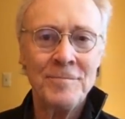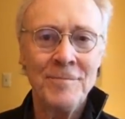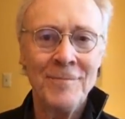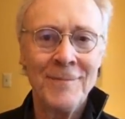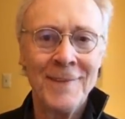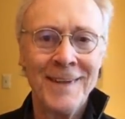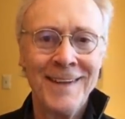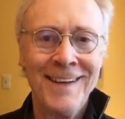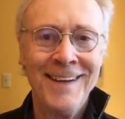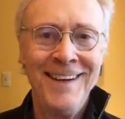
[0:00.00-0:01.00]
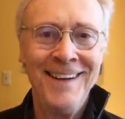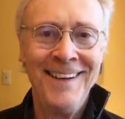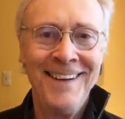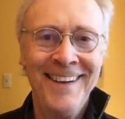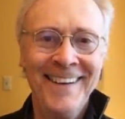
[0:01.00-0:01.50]

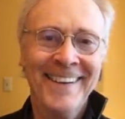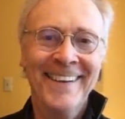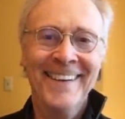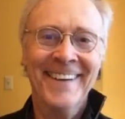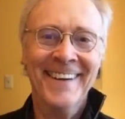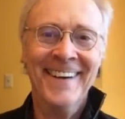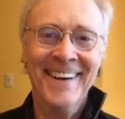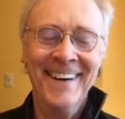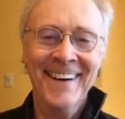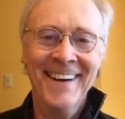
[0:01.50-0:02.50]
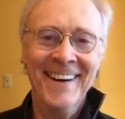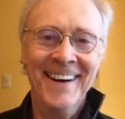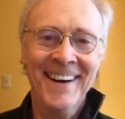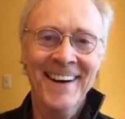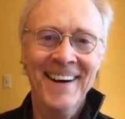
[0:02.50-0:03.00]

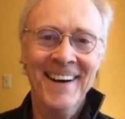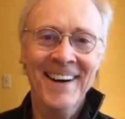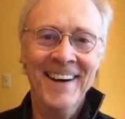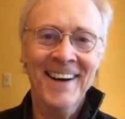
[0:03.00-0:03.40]
(not speaking)